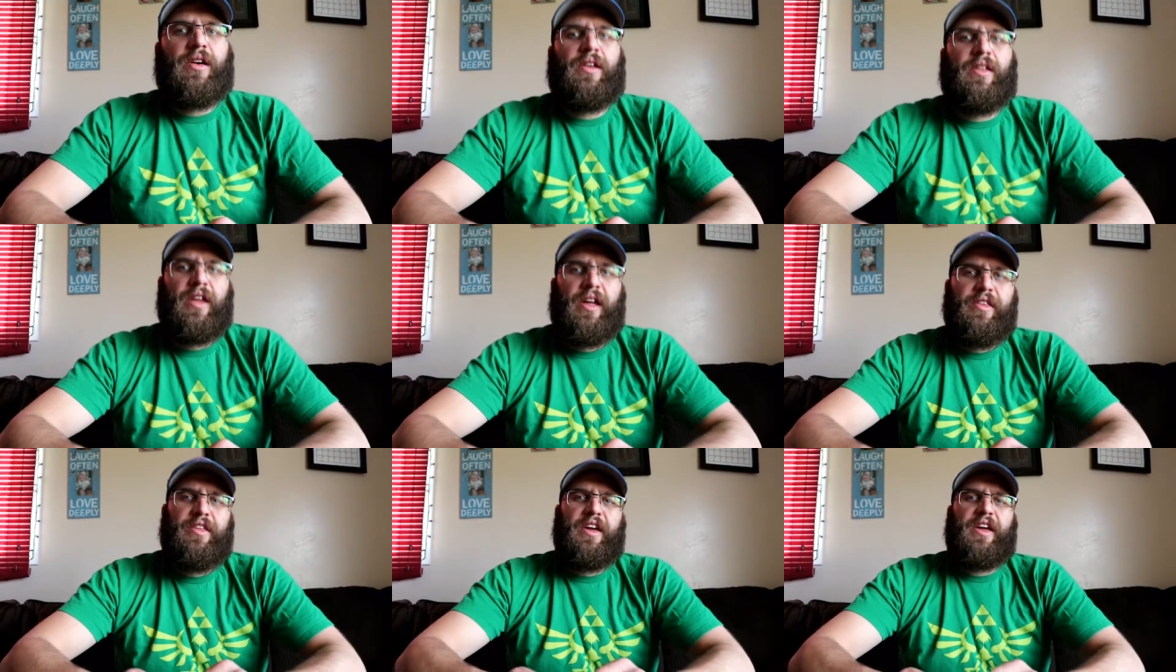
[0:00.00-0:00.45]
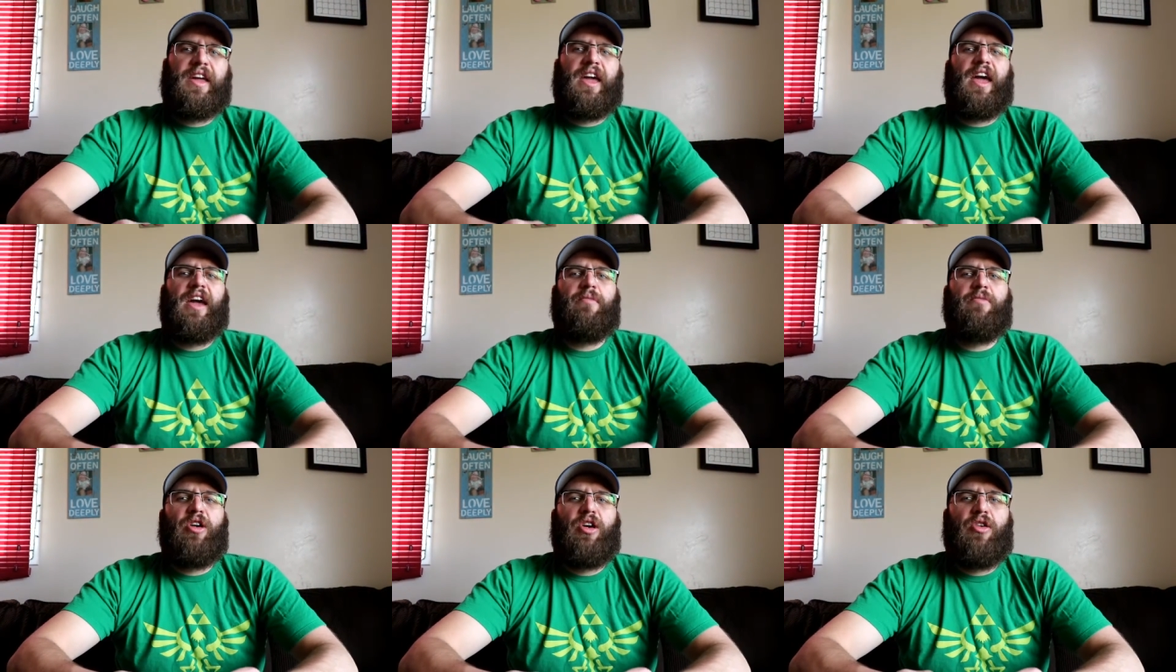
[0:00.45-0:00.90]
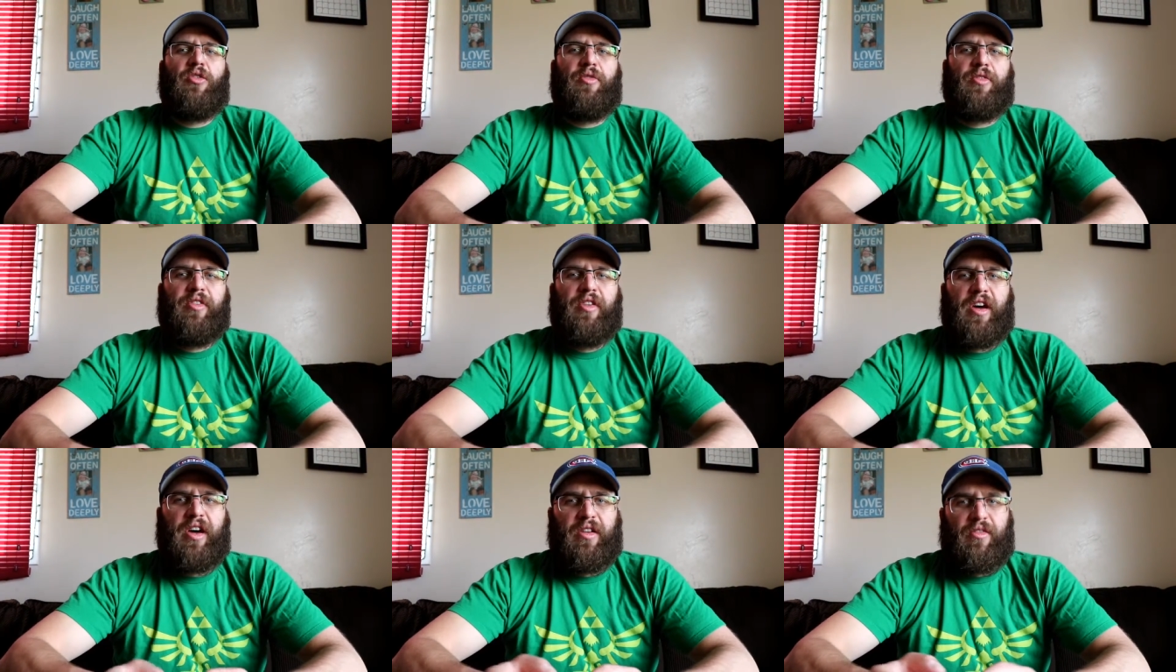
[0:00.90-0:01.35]
Then they came out
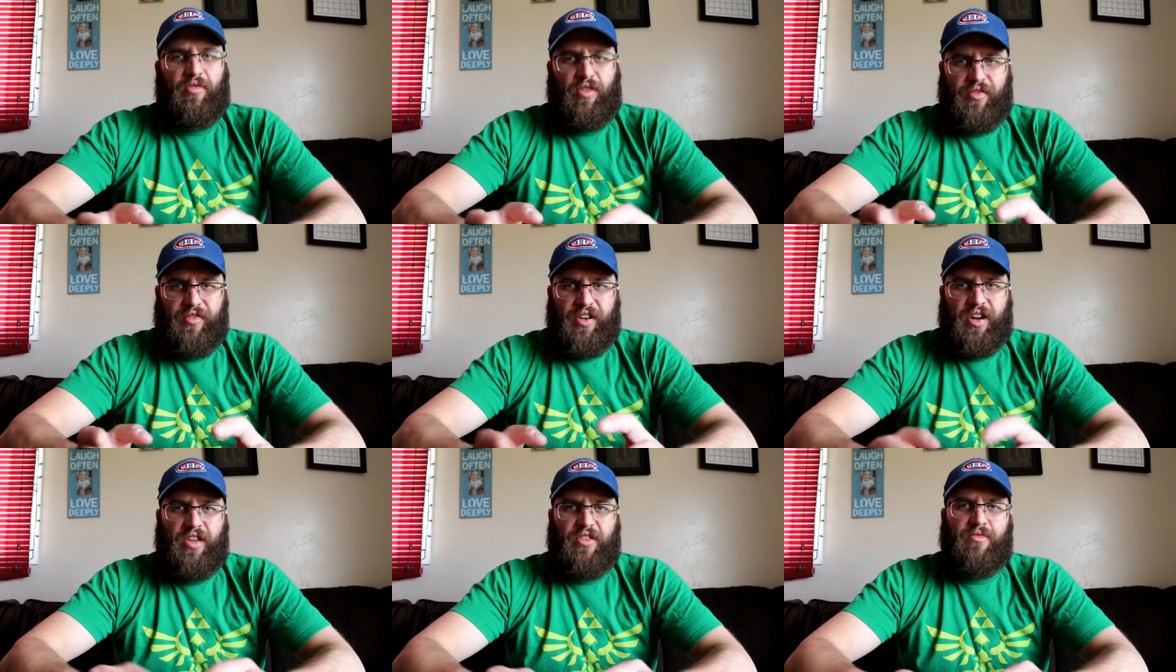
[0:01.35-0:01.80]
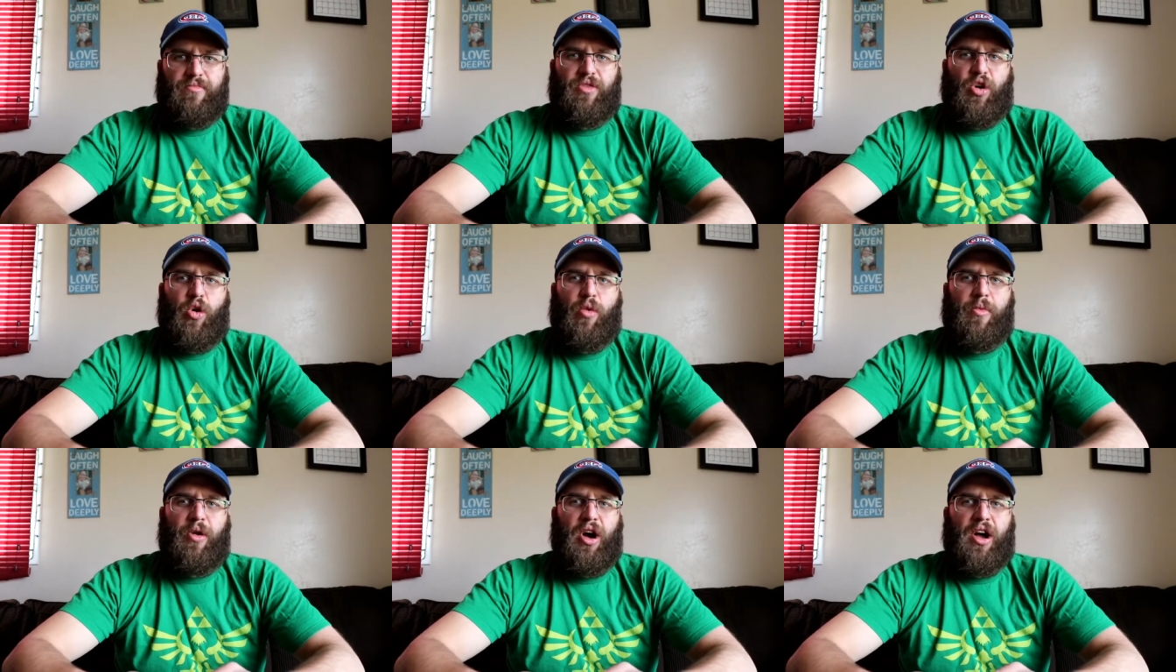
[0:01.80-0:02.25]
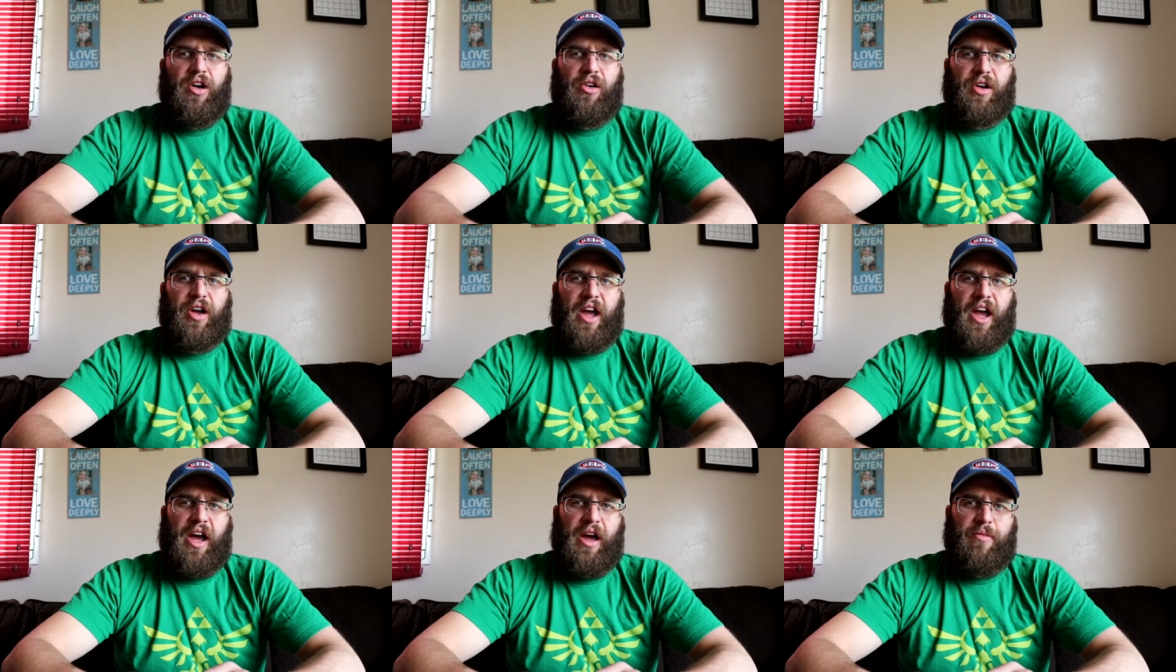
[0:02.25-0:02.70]
with another
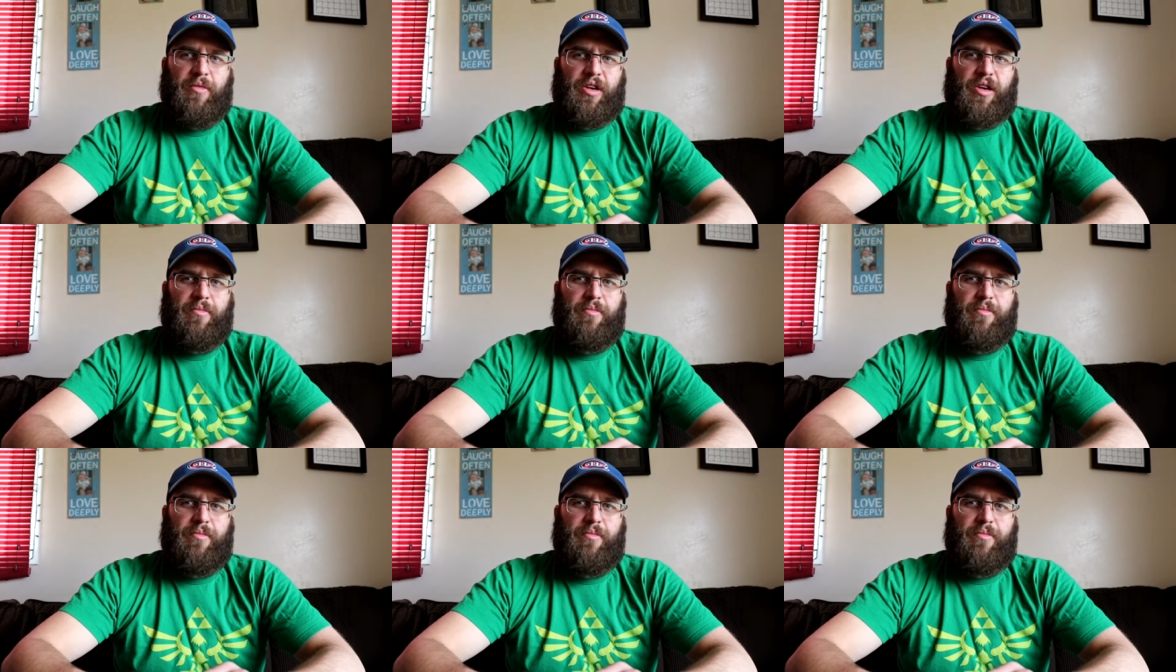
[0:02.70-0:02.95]
mobile game,